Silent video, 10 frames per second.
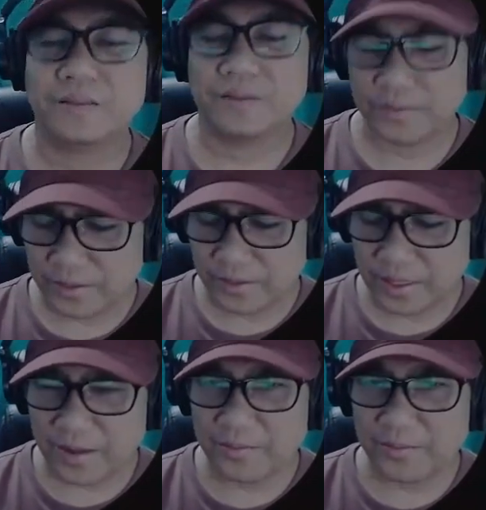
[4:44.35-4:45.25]
we don't
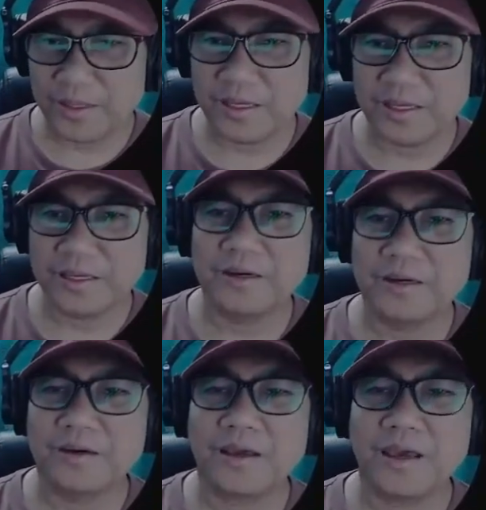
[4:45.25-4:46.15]
have T.
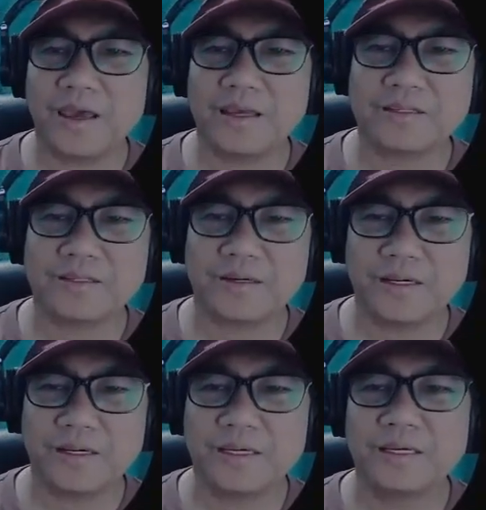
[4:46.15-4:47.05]
Okay,
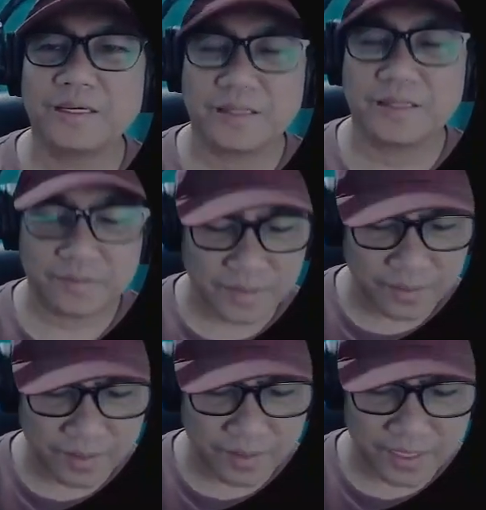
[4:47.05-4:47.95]
sorry. My
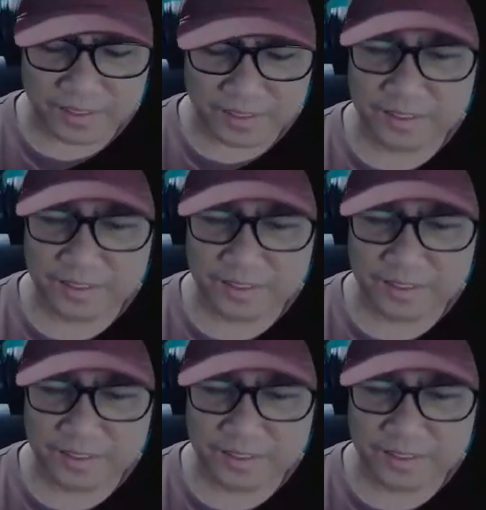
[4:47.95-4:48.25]
bad.